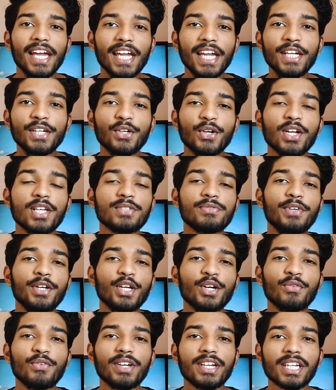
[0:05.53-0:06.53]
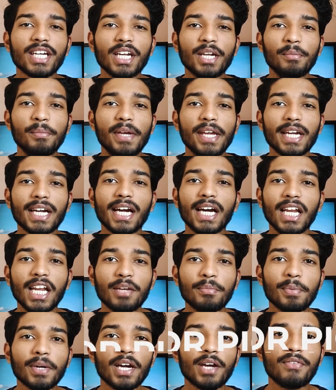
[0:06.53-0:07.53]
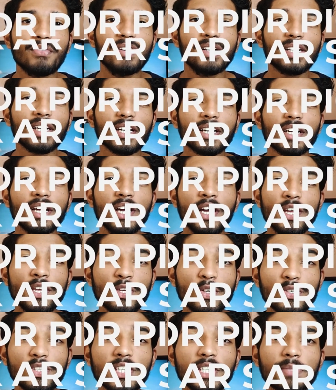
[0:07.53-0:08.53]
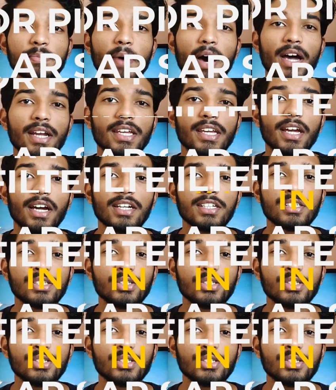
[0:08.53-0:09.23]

In today's video, we're gonna make color picker filter using Spark AR